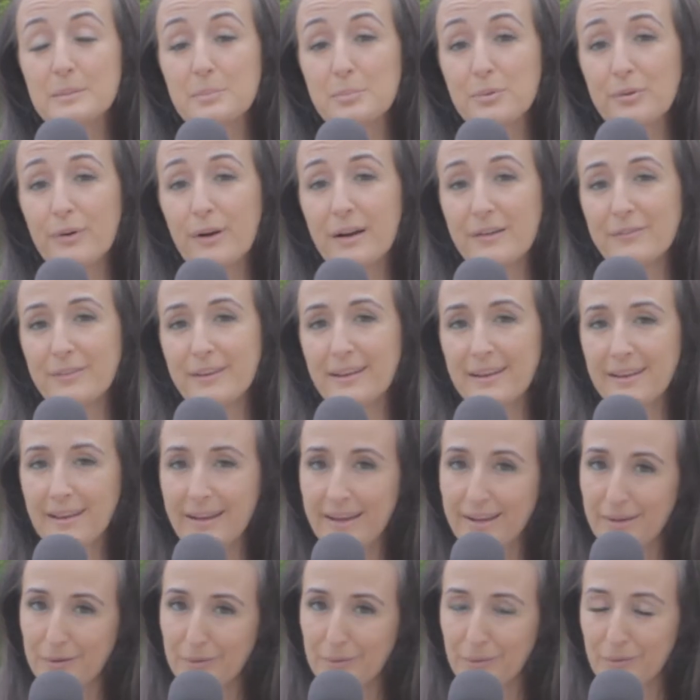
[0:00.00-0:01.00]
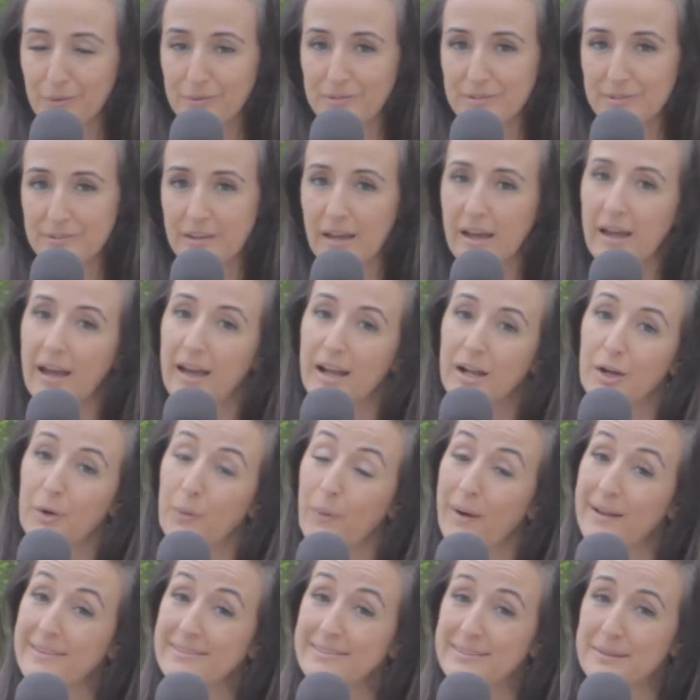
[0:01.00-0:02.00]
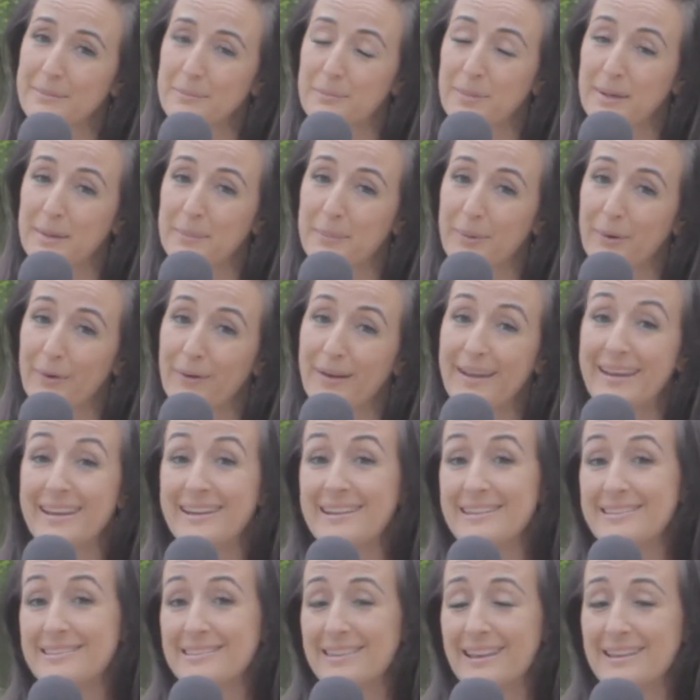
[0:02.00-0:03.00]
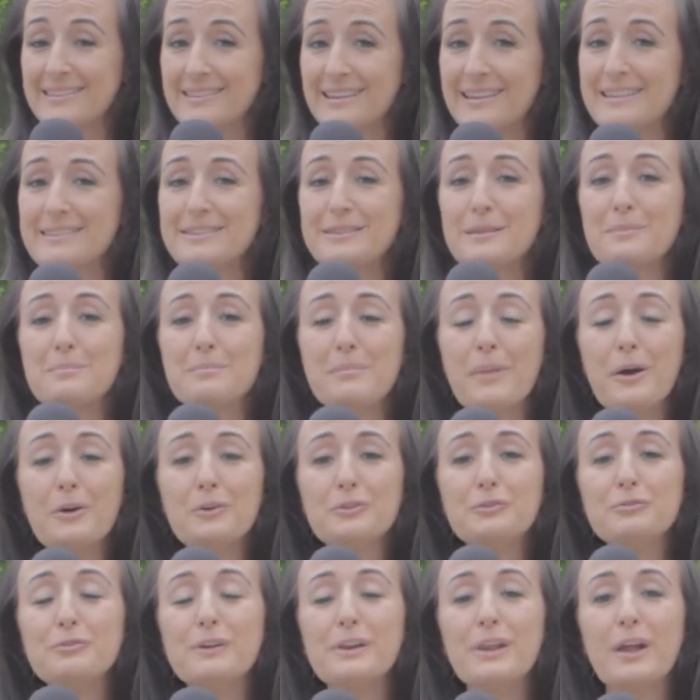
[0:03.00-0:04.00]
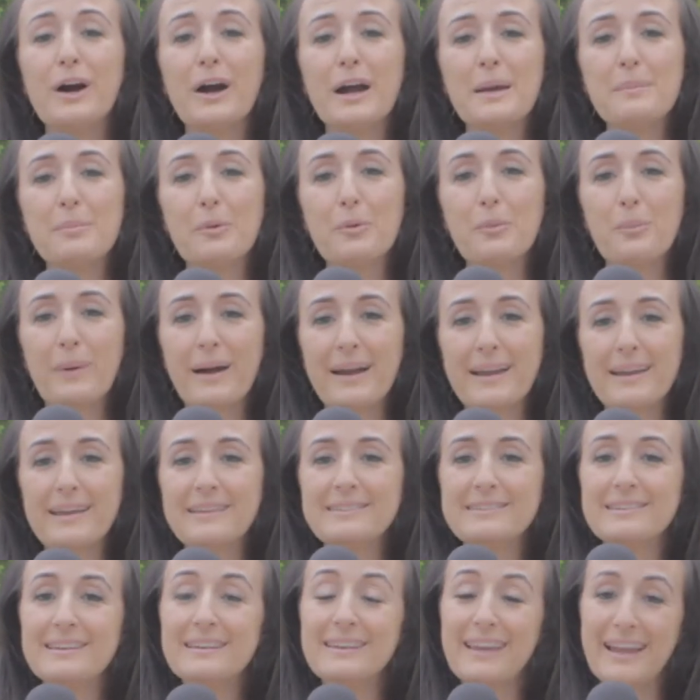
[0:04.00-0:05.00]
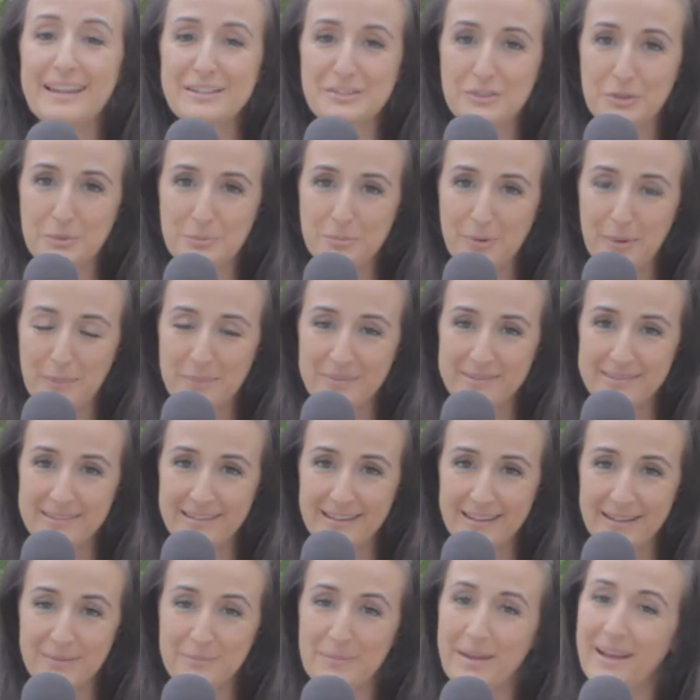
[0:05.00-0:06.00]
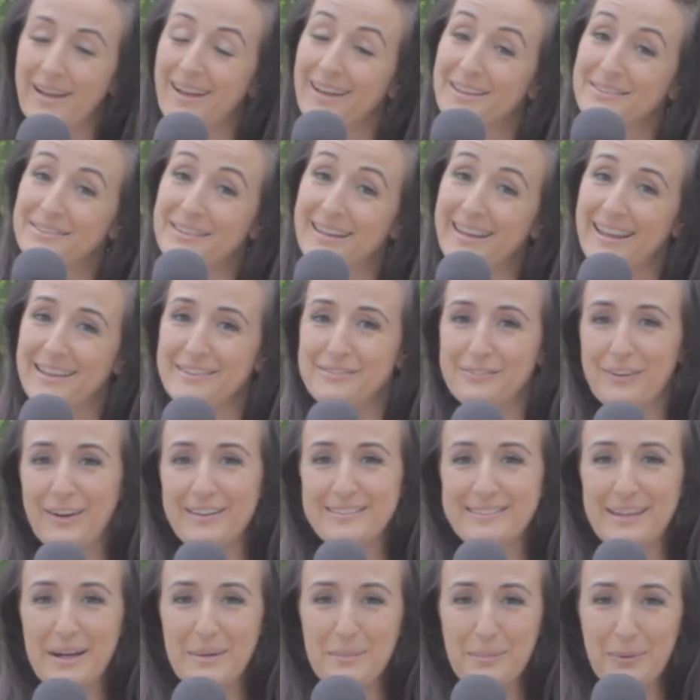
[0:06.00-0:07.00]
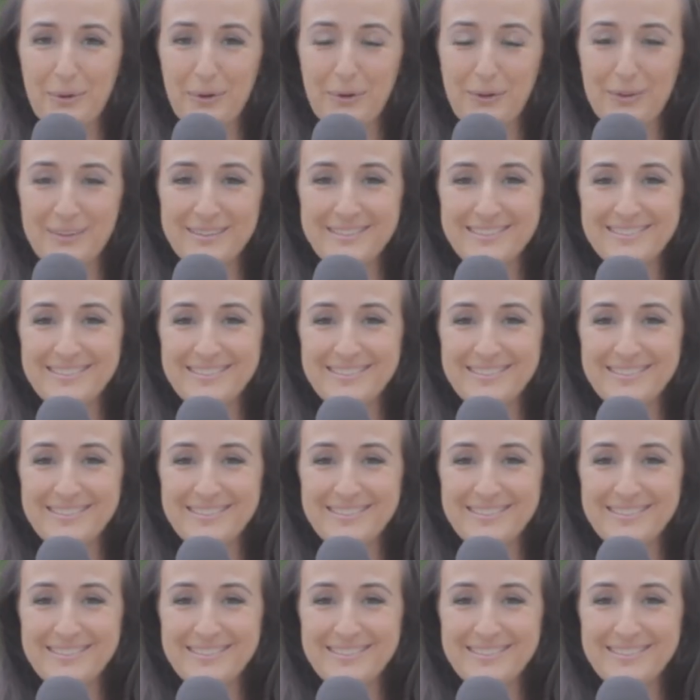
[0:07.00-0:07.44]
to private landlords. Quite simply put, he says it's the most reliable way to let your property. So let's find out more.